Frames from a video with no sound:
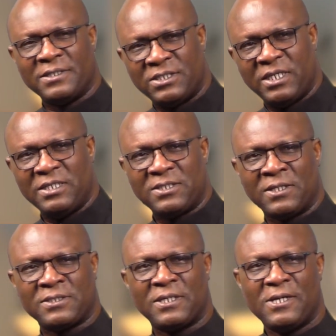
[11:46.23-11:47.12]

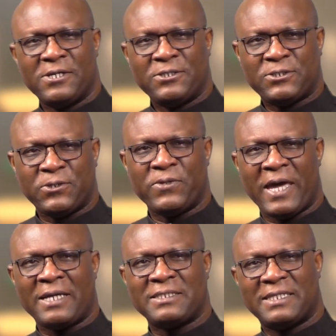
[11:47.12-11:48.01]
Jesus, so
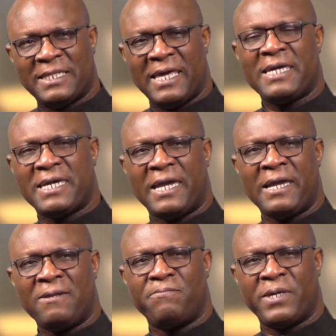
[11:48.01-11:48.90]
that they
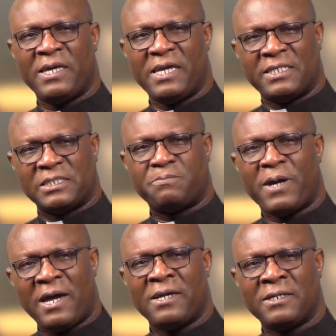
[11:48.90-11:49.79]
can be
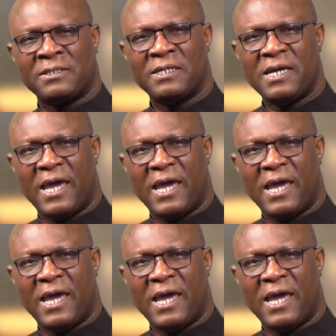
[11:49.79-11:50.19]
inspired